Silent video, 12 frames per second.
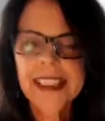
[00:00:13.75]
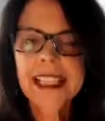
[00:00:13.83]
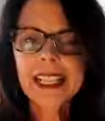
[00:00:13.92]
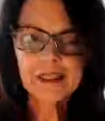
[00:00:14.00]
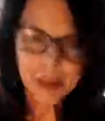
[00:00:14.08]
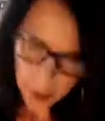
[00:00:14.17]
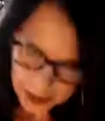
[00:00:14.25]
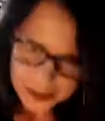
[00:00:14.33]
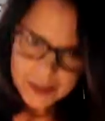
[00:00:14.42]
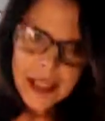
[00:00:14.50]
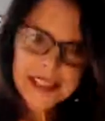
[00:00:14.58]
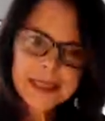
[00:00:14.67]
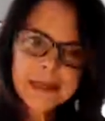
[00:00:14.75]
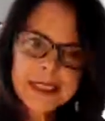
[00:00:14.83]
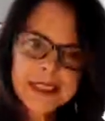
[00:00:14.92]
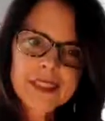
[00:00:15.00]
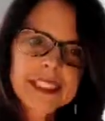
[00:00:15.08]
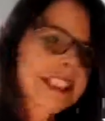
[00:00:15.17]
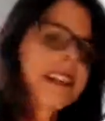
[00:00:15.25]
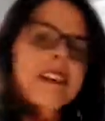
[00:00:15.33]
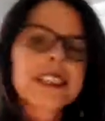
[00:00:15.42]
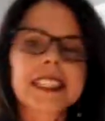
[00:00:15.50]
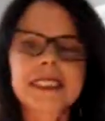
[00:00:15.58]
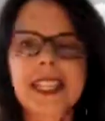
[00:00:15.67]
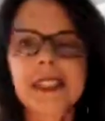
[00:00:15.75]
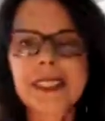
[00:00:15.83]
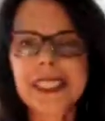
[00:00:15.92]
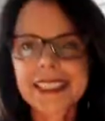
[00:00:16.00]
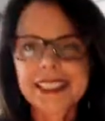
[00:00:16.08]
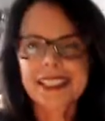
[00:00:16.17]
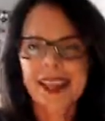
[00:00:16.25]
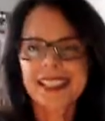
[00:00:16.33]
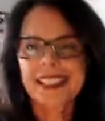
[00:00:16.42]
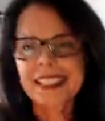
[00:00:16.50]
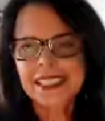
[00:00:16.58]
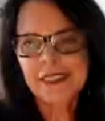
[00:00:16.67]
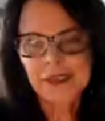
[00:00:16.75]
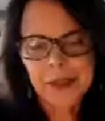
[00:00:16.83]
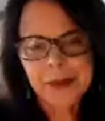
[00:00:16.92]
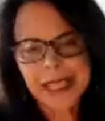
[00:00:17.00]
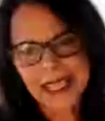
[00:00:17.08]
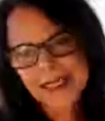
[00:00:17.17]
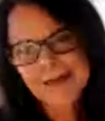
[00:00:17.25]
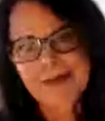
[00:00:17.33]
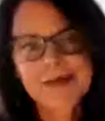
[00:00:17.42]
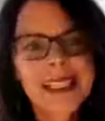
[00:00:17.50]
if you watched last week's video, you know that it's not easy for me.